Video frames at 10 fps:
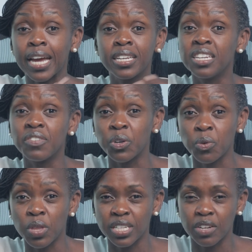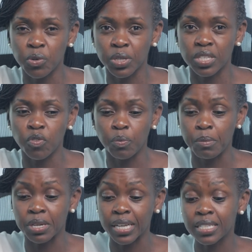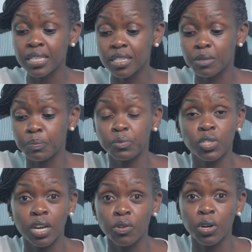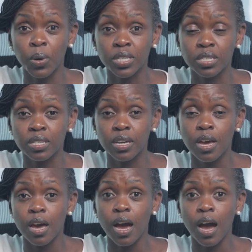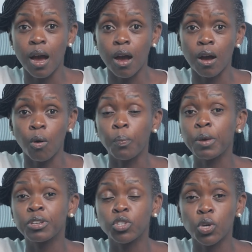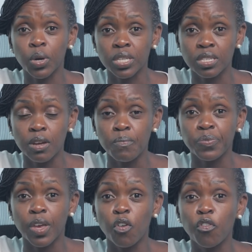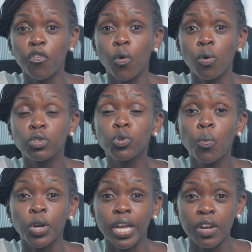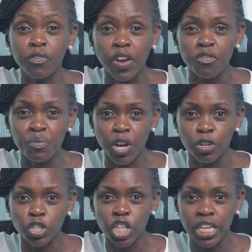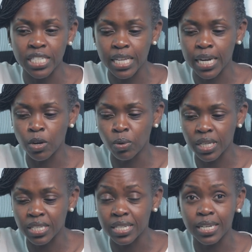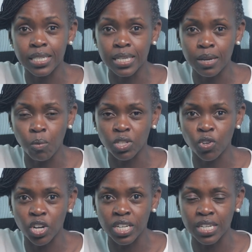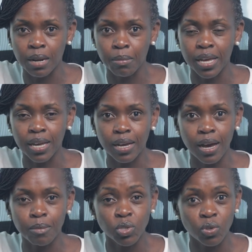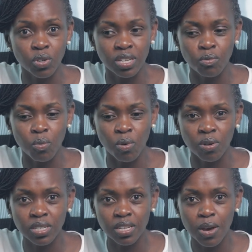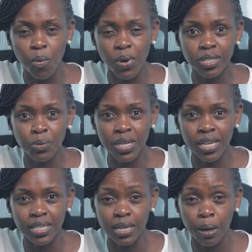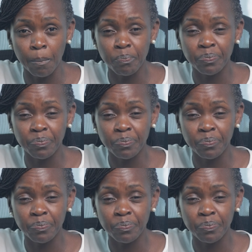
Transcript: I didn't even know that he had requested for payment. I see this check request or payment request for 2.85 million shillings. And I looked at it and his name was on it. And I'm like, I'm sorry, what? When did we get here?